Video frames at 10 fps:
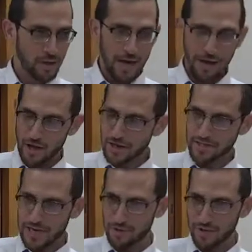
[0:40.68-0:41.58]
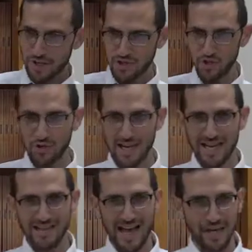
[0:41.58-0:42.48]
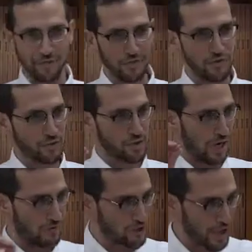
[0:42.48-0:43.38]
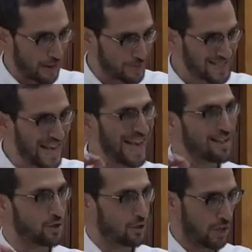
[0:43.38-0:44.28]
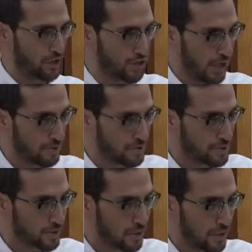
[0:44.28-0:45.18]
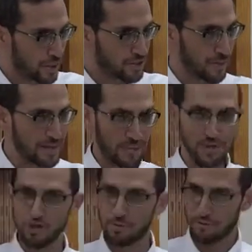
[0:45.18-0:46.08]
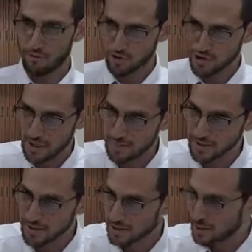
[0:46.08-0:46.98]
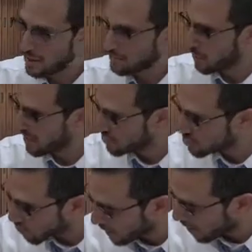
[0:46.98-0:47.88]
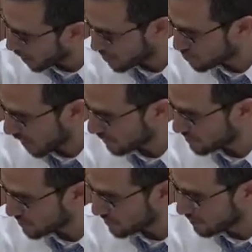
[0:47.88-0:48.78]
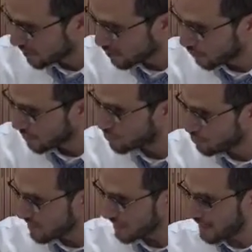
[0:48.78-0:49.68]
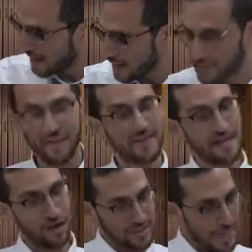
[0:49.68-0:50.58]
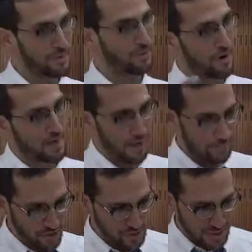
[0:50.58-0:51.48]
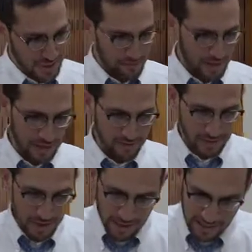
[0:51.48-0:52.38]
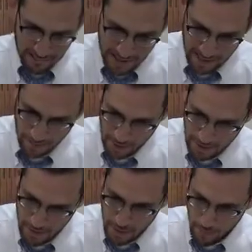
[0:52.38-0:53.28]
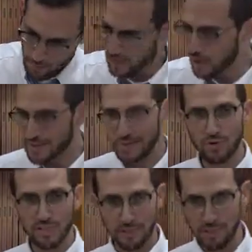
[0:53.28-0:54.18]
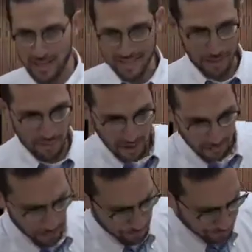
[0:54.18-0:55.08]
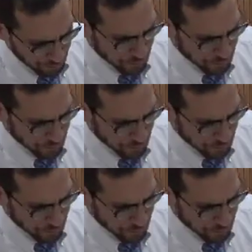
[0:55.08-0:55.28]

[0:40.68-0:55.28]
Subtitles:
hadlakas neros is unique in that it fulfills Kavod Shabbos and Oneg Shabbos. It is something that we do before Shabbos, but we enjoy it on Shabbos. So it is unique in that area. That's not our topic right now, but just to keep that in mind. But we're going to go into Siman Reis Samach Gimel,